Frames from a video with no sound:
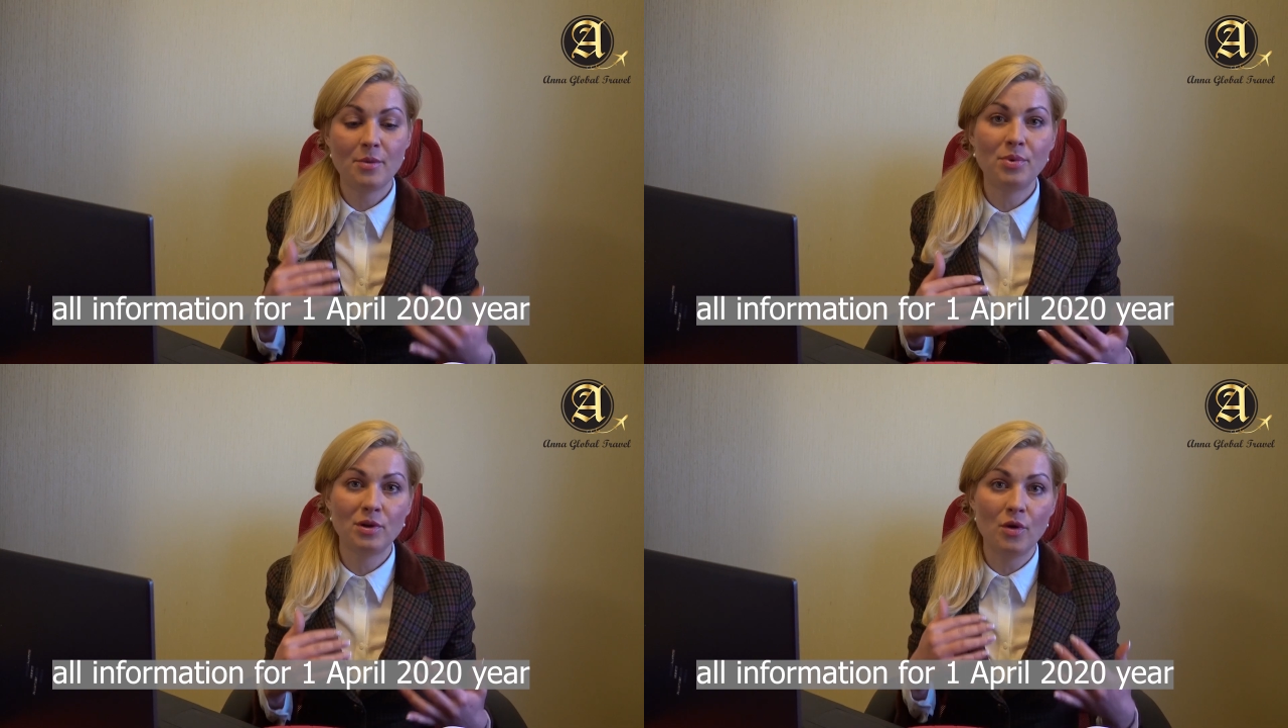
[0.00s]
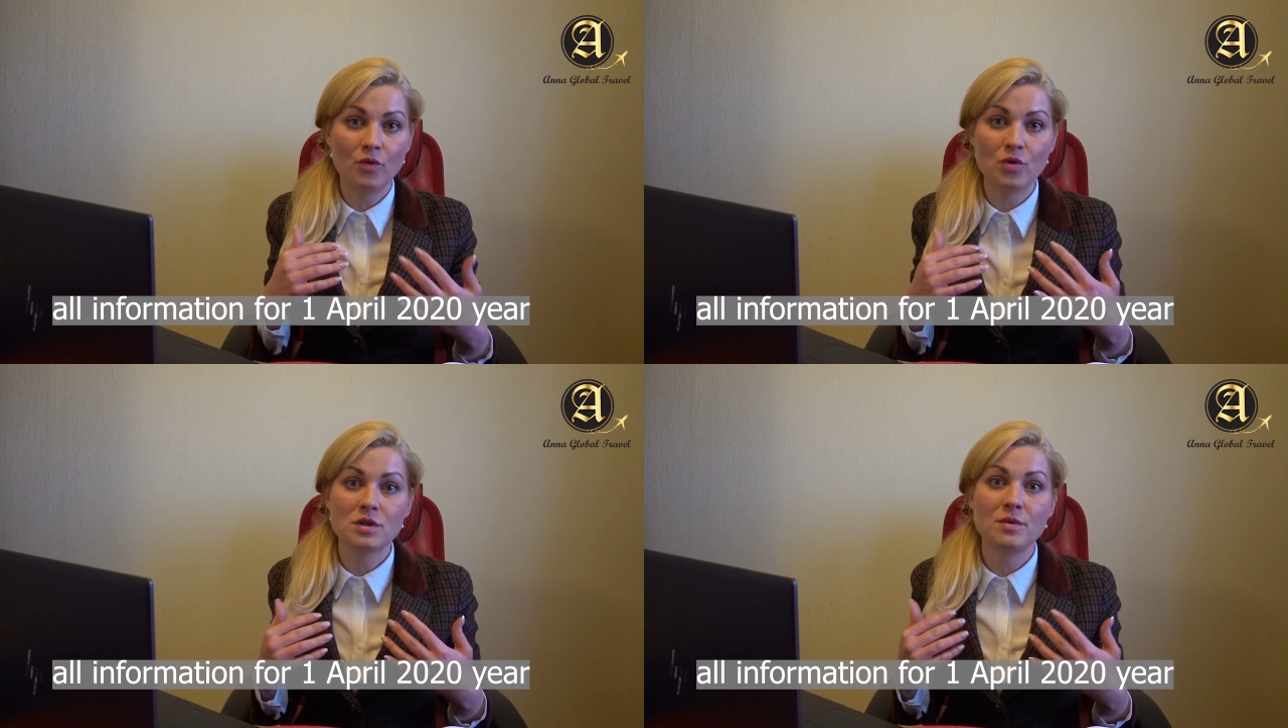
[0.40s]
April.
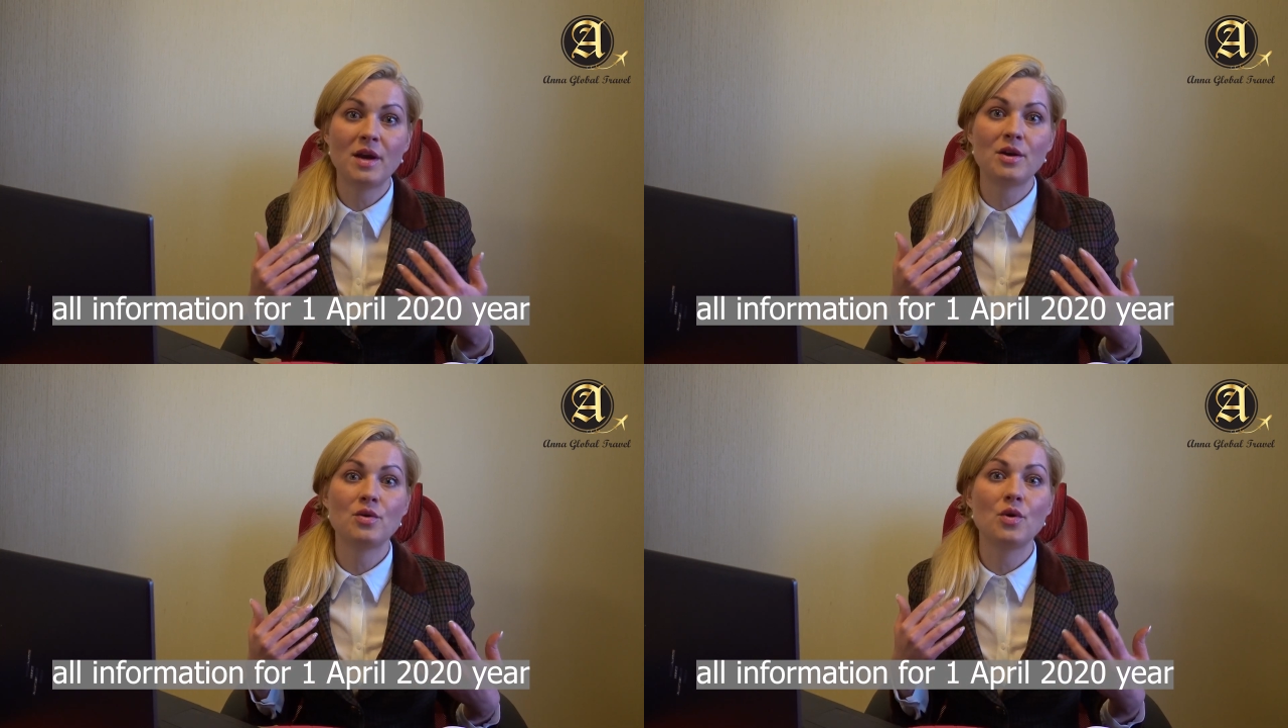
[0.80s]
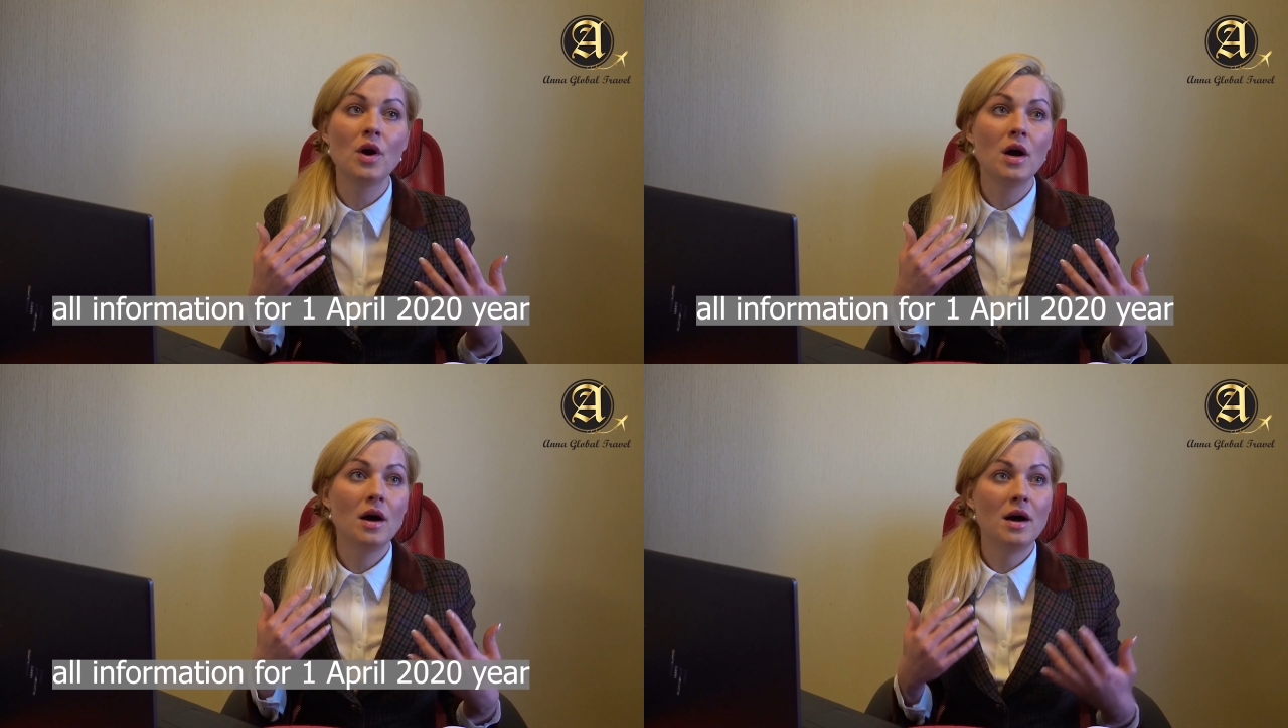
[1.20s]
Of course, when you
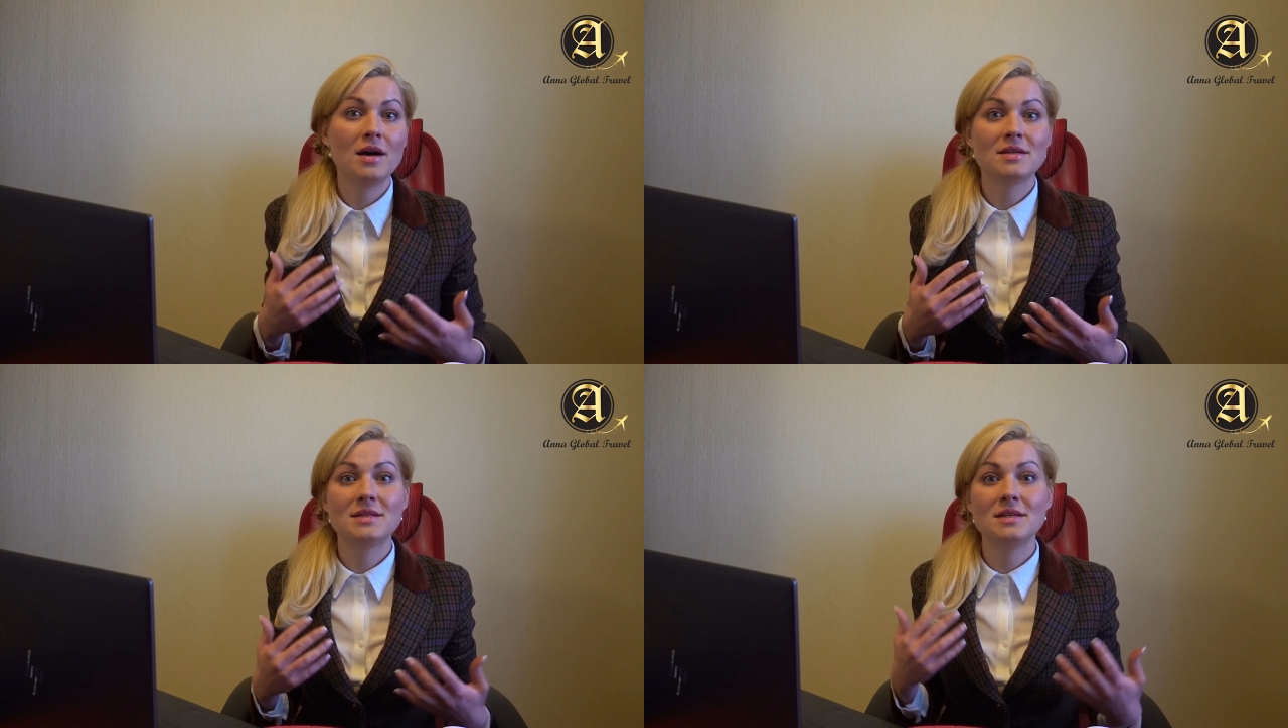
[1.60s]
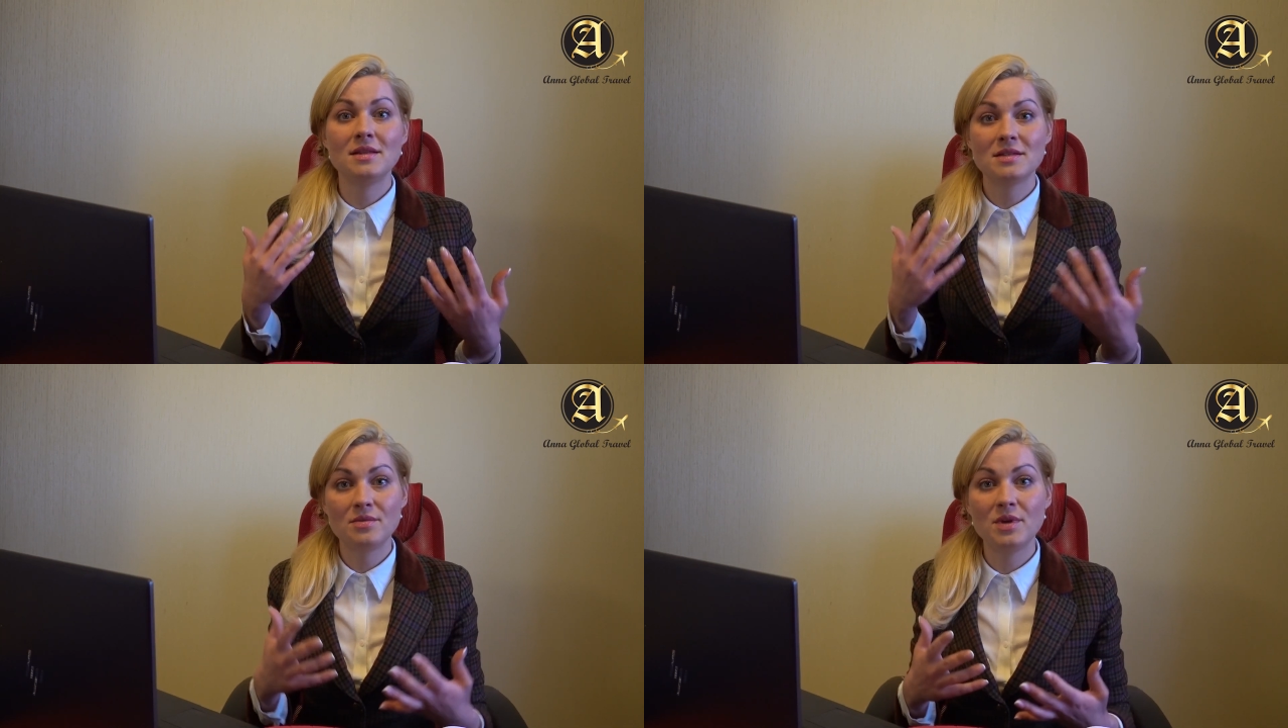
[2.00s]
see
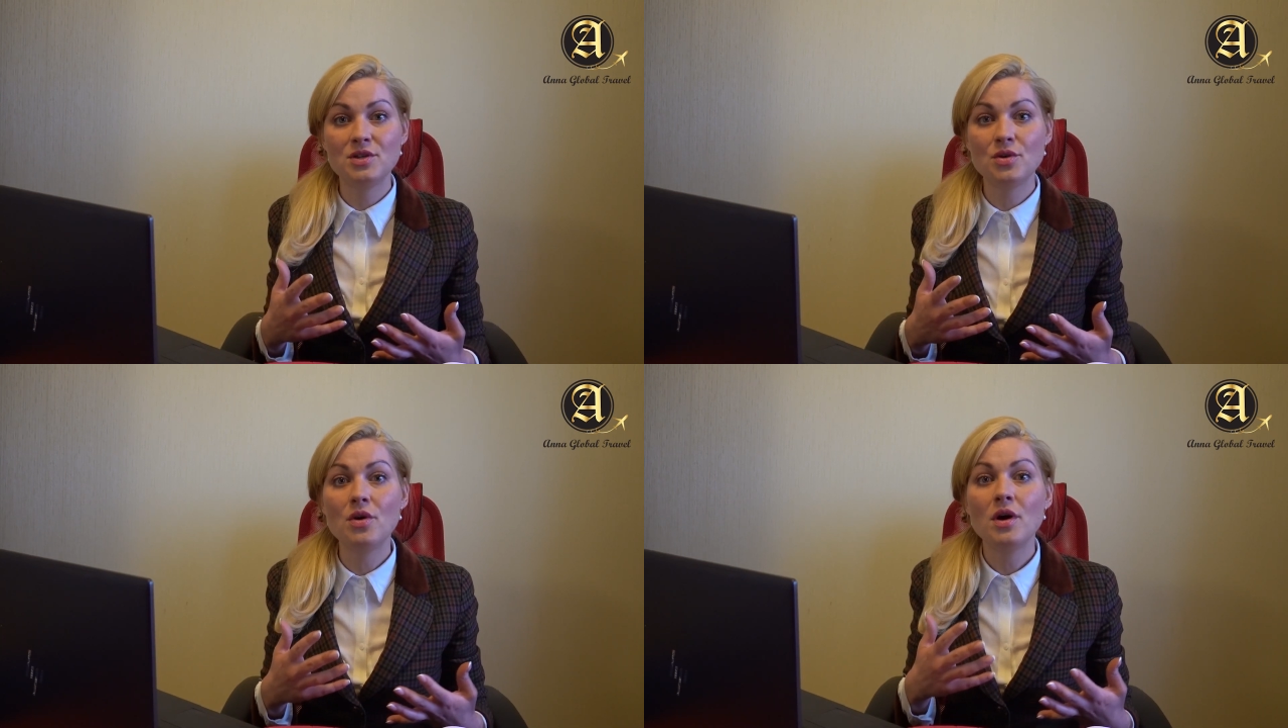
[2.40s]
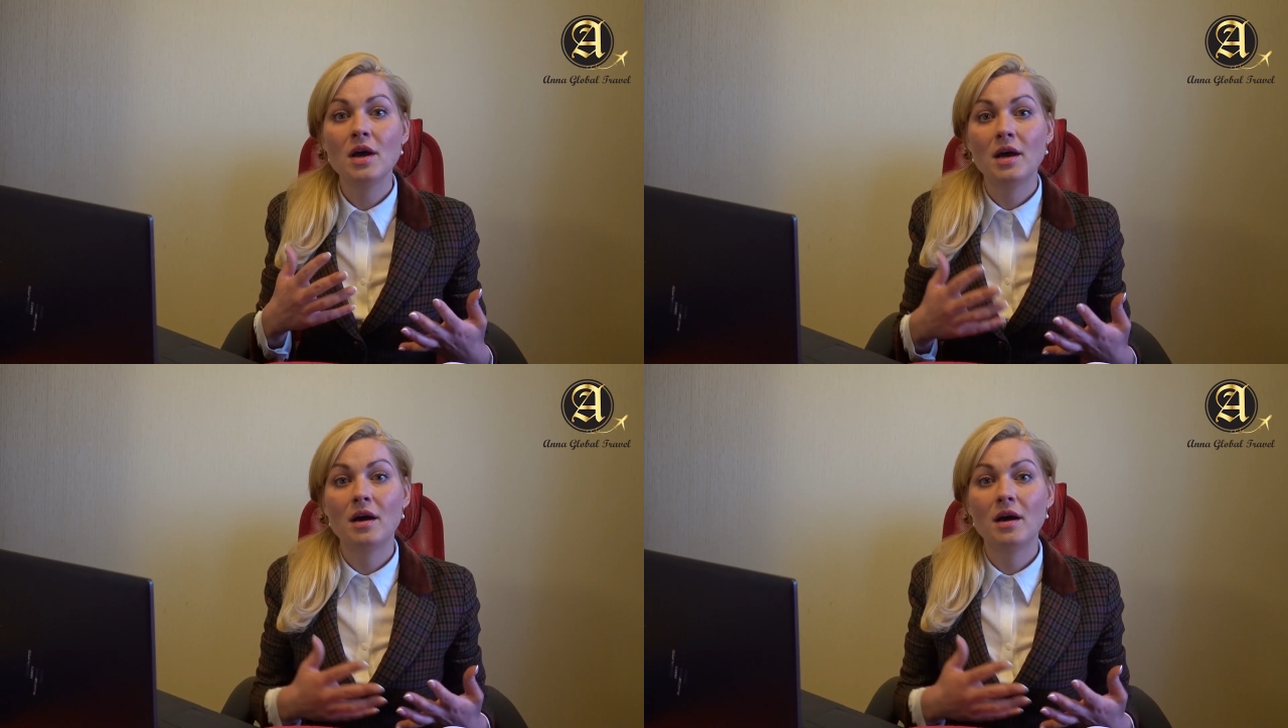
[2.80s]
this video,